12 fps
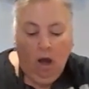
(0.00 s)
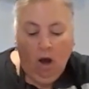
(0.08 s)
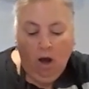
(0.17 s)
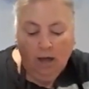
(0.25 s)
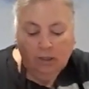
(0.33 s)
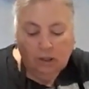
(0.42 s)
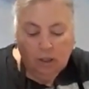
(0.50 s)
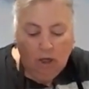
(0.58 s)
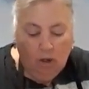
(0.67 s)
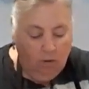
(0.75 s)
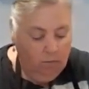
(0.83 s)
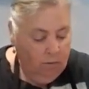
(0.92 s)

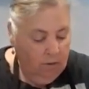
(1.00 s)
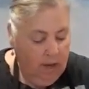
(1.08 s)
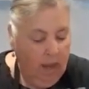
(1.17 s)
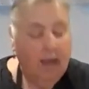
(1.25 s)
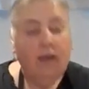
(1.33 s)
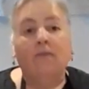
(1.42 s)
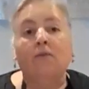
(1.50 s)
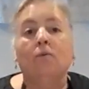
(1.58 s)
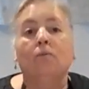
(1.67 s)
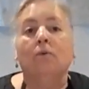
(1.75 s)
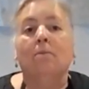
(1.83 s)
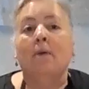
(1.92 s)
Also, if
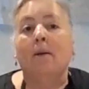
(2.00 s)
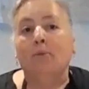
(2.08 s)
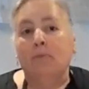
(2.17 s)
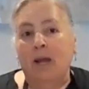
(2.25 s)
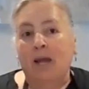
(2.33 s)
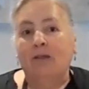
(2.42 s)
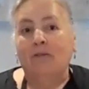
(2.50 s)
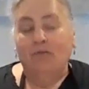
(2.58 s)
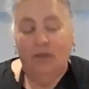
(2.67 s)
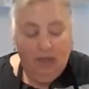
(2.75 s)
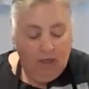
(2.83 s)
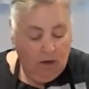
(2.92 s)
you remember my other
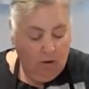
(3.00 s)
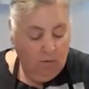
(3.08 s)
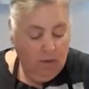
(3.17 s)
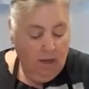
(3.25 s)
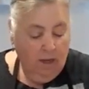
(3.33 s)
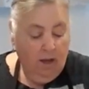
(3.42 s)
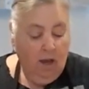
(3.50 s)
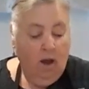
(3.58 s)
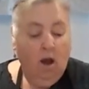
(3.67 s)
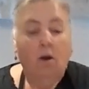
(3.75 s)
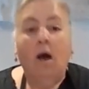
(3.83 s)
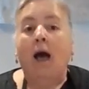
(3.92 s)
video,
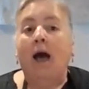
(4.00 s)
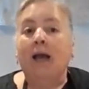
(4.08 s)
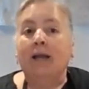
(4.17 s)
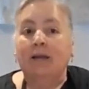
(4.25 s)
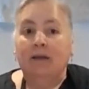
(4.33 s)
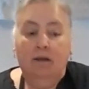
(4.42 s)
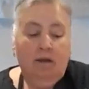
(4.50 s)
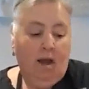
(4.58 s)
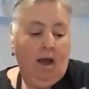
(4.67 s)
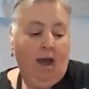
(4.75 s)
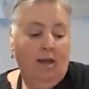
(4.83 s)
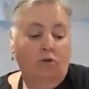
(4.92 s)
I
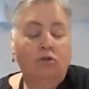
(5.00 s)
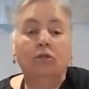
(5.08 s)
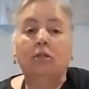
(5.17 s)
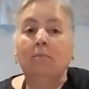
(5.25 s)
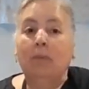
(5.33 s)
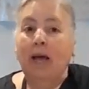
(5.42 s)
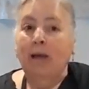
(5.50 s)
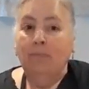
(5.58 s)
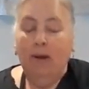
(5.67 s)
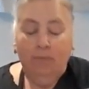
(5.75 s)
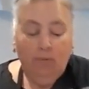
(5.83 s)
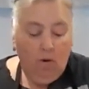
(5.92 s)
I usually buy
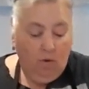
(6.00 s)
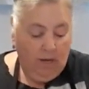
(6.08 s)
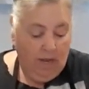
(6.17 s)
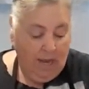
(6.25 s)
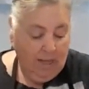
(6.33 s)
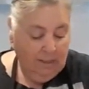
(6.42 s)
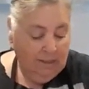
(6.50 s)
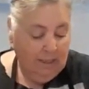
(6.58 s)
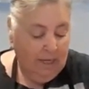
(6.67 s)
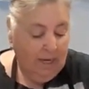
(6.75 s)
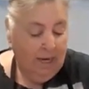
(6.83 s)
pepperoni ends, and